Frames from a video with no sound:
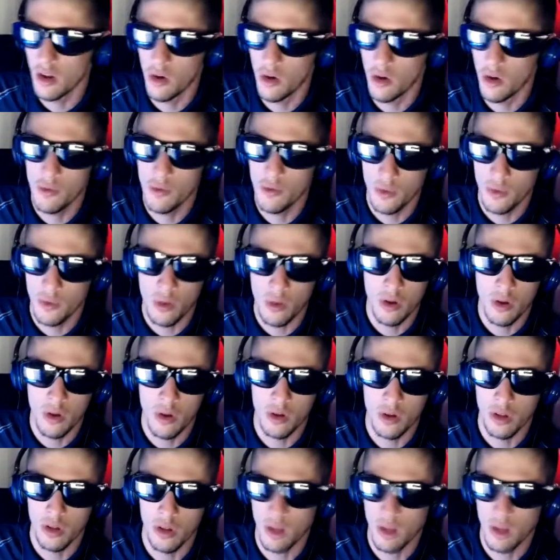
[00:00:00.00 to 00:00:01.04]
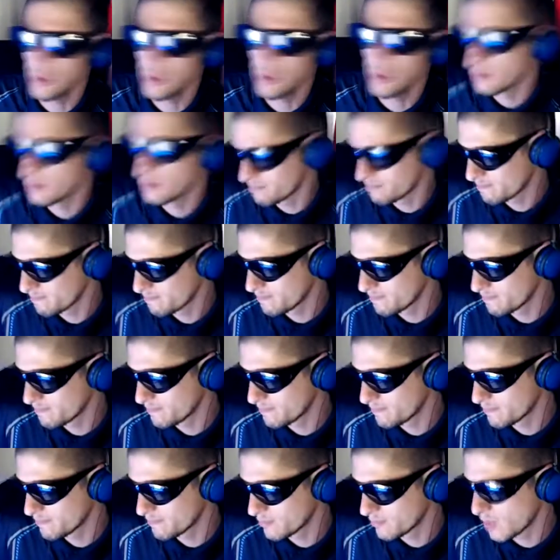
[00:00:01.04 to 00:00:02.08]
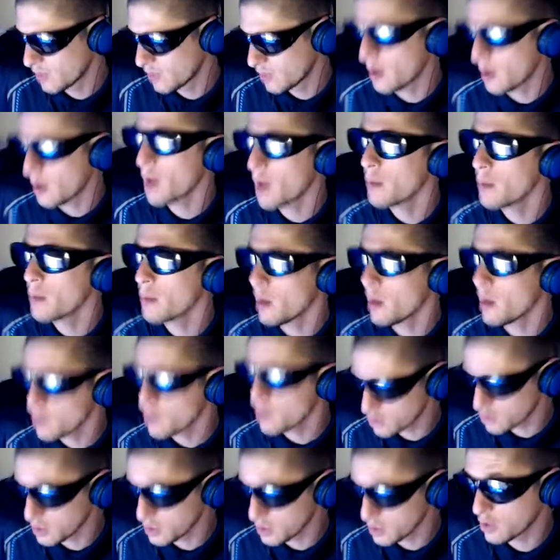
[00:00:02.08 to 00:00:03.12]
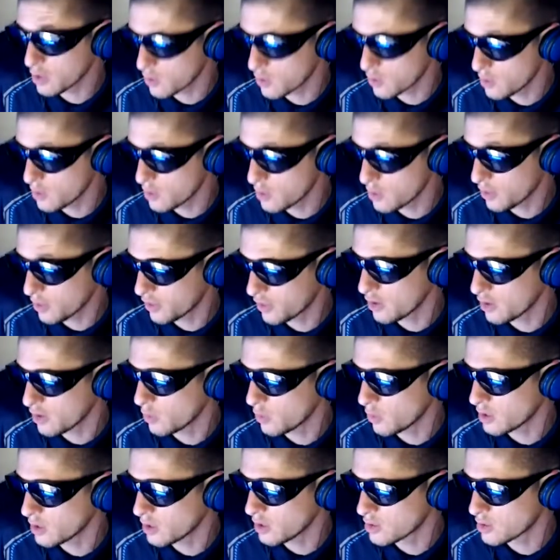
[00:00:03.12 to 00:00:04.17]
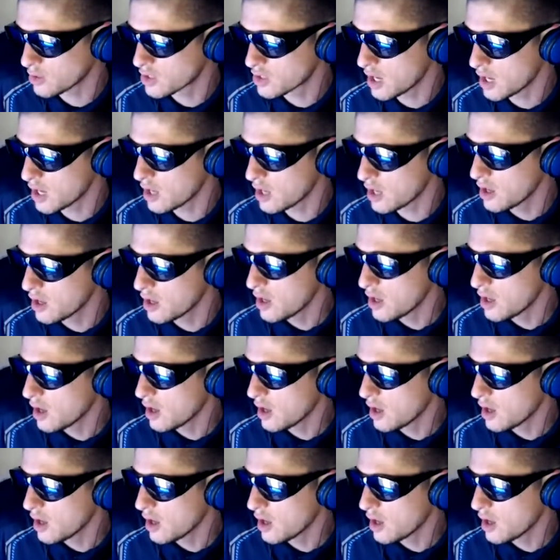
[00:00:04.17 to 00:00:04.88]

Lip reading: Overall, I mean, I mostly agree with what you say.